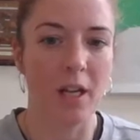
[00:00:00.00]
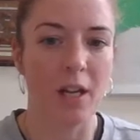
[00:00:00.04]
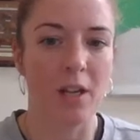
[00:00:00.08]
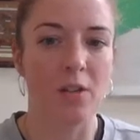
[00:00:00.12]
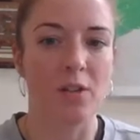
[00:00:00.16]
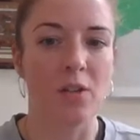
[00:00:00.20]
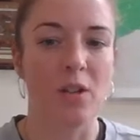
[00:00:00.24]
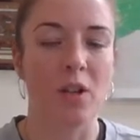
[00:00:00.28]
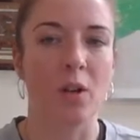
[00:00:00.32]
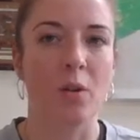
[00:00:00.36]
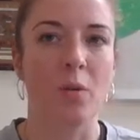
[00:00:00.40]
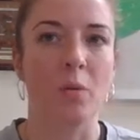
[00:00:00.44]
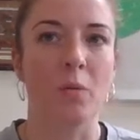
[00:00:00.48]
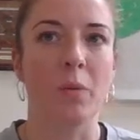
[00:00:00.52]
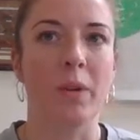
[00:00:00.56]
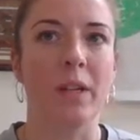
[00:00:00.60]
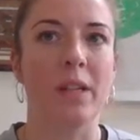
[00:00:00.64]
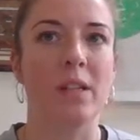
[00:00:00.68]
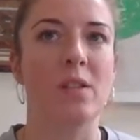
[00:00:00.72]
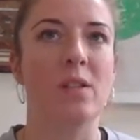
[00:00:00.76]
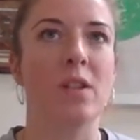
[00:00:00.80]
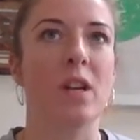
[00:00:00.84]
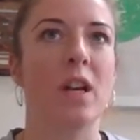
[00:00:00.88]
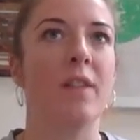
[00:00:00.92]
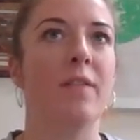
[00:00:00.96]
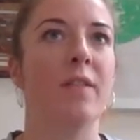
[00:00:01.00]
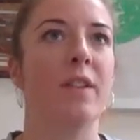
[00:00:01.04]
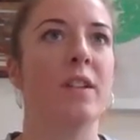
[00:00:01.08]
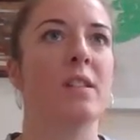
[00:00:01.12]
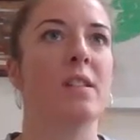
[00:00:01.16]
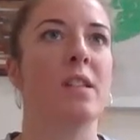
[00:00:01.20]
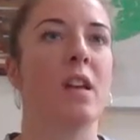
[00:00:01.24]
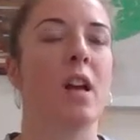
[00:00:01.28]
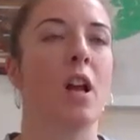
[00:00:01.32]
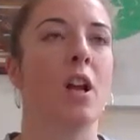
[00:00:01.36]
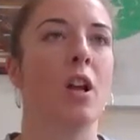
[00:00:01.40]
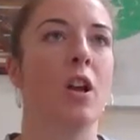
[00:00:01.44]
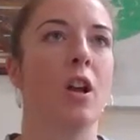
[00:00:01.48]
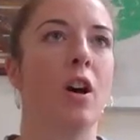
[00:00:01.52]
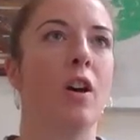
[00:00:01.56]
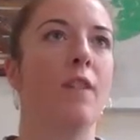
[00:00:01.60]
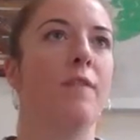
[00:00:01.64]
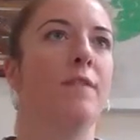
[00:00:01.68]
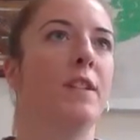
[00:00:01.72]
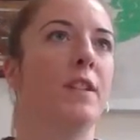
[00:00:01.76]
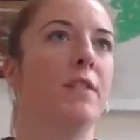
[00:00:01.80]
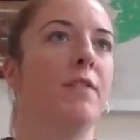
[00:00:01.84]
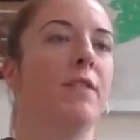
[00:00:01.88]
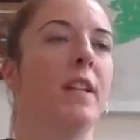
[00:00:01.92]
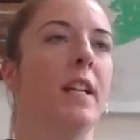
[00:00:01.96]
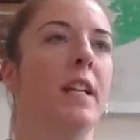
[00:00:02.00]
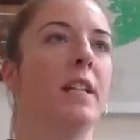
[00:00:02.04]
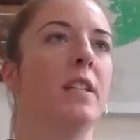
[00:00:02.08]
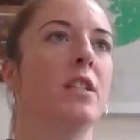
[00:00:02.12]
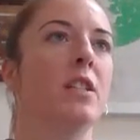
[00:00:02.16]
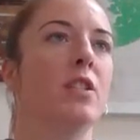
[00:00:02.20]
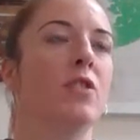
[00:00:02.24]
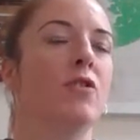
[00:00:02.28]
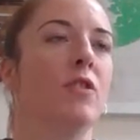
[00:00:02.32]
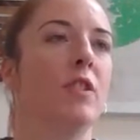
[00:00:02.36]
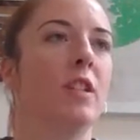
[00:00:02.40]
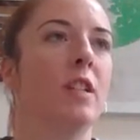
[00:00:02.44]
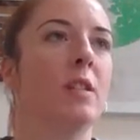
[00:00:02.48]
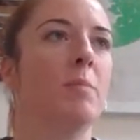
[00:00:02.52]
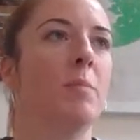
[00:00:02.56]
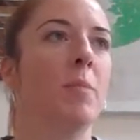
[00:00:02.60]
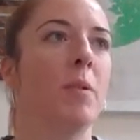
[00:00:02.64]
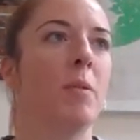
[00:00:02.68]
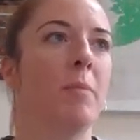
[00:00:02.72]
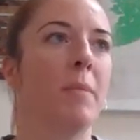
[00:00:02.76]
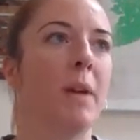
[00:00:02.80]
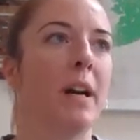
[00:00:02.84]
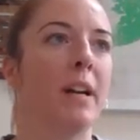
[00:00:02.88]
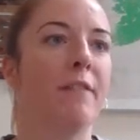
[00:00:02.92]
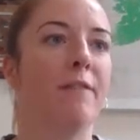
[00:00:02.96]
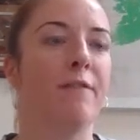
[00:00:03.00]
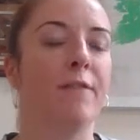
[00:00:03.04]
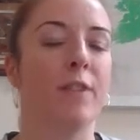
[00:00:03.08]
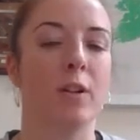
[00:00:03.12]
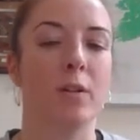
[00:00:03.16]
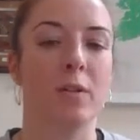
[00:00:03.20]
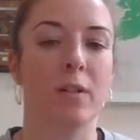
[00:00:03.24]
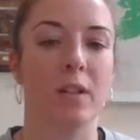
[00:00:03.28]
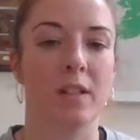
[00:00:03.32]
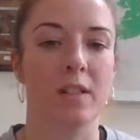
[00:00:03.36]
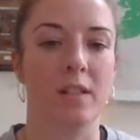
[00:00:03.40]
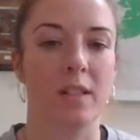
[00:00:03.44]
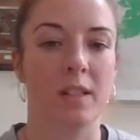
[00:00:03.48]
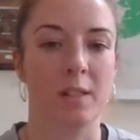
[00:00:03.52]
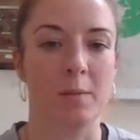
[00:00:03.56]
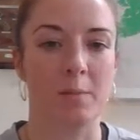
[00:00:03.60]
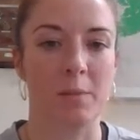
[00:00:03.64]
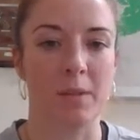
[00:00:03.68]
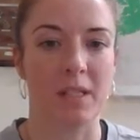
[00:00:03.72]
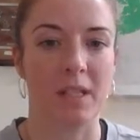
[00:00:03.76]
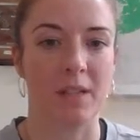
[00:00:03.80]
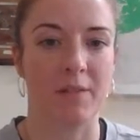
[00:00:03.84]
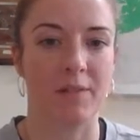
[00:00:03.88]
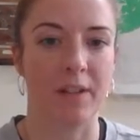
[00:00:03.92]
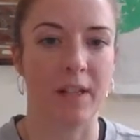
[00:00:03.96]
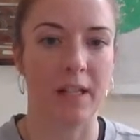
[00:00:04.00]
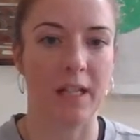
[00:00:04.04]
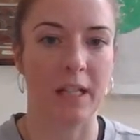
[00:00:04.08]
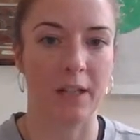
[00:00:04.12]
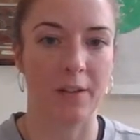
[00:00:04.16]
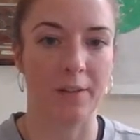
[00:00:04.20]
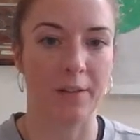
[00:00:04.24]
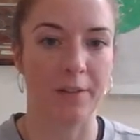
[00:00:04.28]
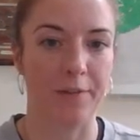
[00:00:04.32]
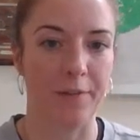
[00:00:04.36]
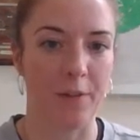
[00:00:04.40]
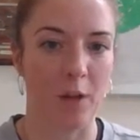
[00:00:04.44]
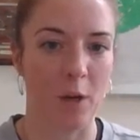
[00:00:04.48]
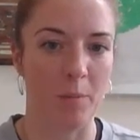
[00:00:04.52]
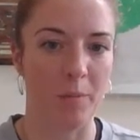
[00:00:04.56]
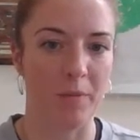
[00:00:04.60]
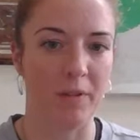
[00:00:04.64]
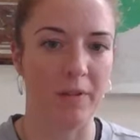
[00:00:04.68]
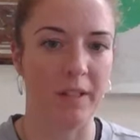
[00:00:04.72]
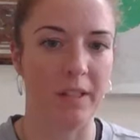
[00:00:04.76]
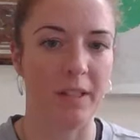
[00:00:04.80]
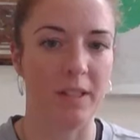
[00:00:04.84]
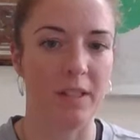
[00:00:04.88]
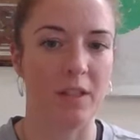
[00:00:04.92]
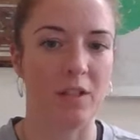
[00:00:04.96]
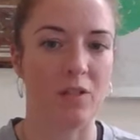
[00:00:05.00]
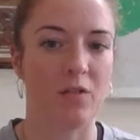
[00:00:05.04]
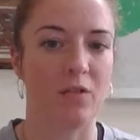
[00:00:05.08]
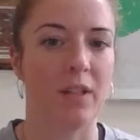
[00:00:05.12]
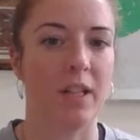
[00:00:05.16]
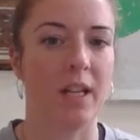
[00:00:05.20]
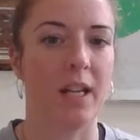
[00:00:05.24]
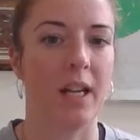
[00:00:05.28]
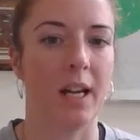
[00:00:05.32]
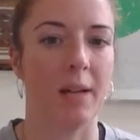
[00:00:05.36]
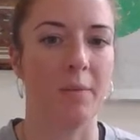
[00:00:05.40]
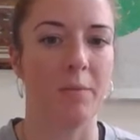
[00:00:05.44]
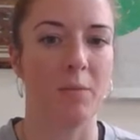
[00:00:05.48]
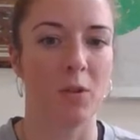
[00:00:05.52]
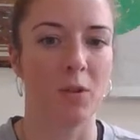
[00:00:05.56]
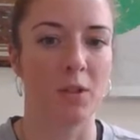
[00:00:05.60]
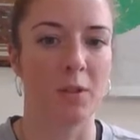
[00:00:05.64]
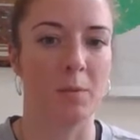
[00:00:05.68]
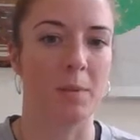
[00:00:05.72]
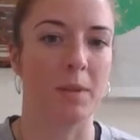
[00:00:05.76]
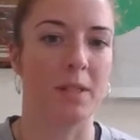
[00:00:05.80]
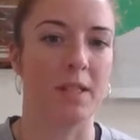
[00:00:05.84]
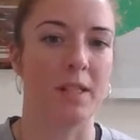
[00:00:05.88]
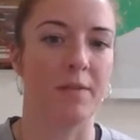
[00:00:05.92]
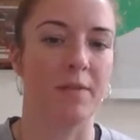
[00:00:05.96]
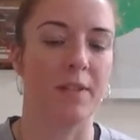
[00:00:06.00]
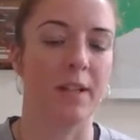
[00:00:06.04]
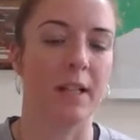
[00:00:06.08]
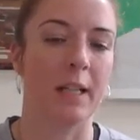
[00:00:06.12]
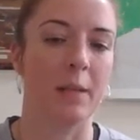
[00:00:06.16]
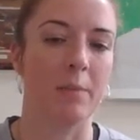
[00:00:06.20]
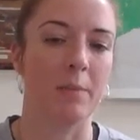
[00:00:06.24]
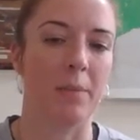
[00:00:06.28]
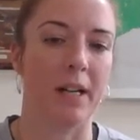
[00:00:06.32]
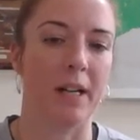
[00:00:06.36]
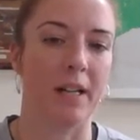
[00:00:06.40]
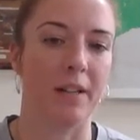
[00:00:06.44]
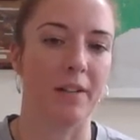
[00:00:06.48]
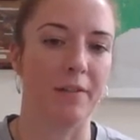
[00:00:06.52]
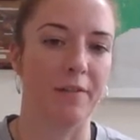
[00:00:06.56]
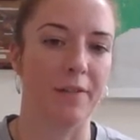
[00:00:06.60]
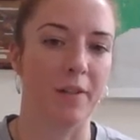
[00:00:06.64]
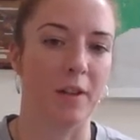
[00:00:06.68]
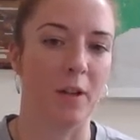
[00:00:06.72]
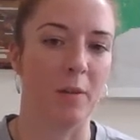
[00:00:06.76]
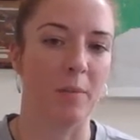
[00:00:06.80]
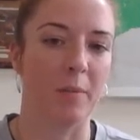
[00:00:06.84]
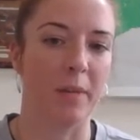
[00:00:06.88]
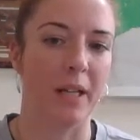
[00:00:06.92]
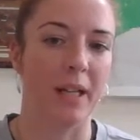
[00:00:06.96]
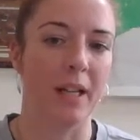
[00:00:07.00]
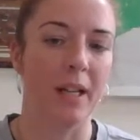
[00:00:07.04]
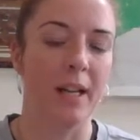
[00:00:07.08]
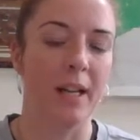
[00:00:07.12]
So we service a lot of different industries, but my focus is specifically on the pharma industry and more specifically biopharma.